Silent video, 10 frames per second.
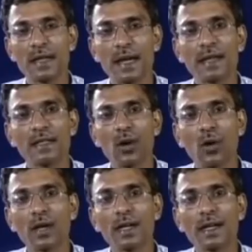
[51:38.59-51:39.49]
And in the
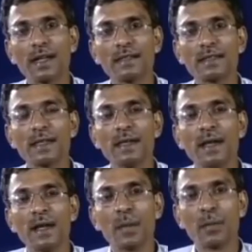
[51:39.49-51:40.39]
olden days,
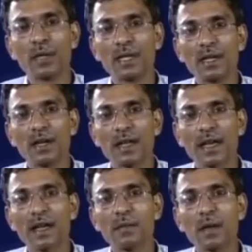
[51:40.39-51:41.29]
people did not
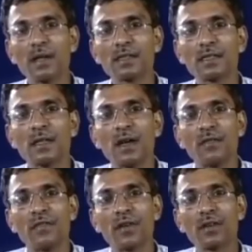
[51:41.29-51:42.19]
care much
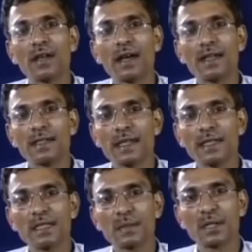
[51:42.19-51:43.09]
for the energy
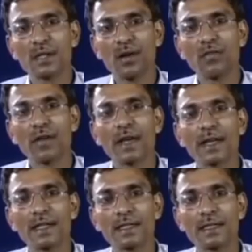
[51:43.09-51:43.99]
consumption of air
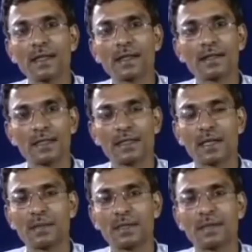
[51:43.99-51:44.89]
conditioning
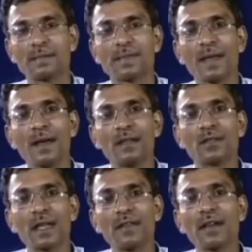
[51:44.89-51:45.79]
systems. So
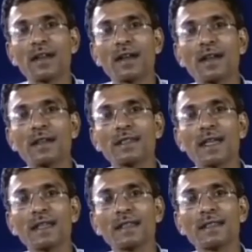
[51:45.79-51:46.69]
they were
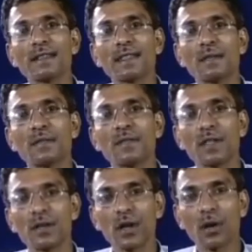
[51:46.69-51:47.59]
designing the systems
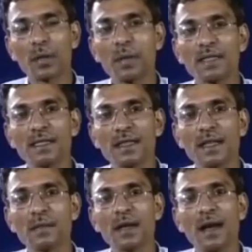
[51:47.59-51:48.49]
without optimizing
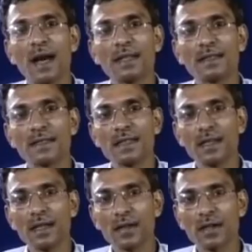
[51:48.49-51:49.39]
them. As a result,
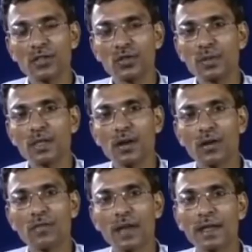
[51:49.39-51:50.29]
they were consuming a lot
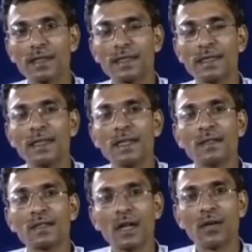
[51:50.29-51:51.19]
of energy.
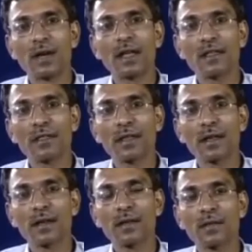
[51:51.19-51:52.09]
So nowadays
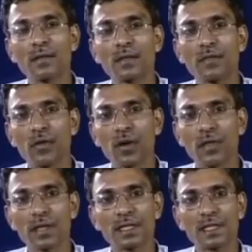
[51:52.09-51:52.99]
the focus
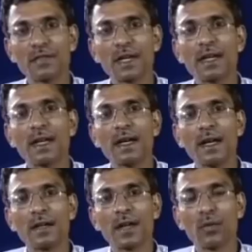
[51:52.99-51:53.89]
has shifted.
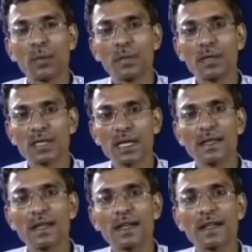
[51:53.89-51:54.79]
Now people say
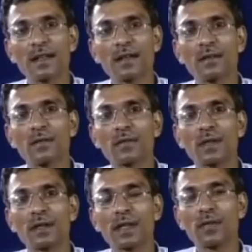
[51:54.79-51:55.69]
that
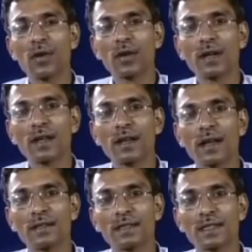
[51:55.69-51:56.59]
they want
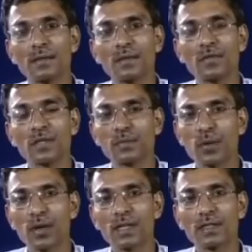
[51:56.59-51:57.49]
a system which
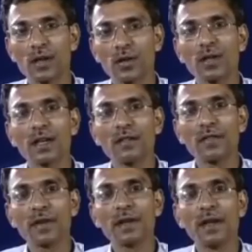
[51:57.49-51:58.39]
provides not only
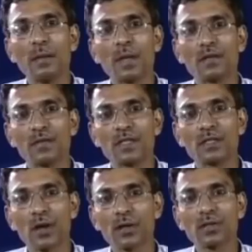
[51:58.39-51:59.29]
comfort but which is
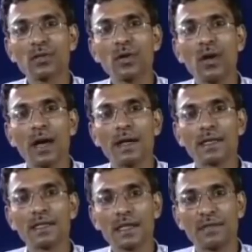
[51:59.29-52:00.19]
also
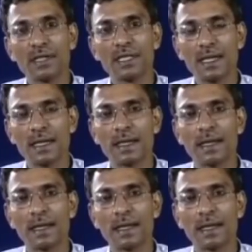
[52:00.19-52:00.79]
energy efficient.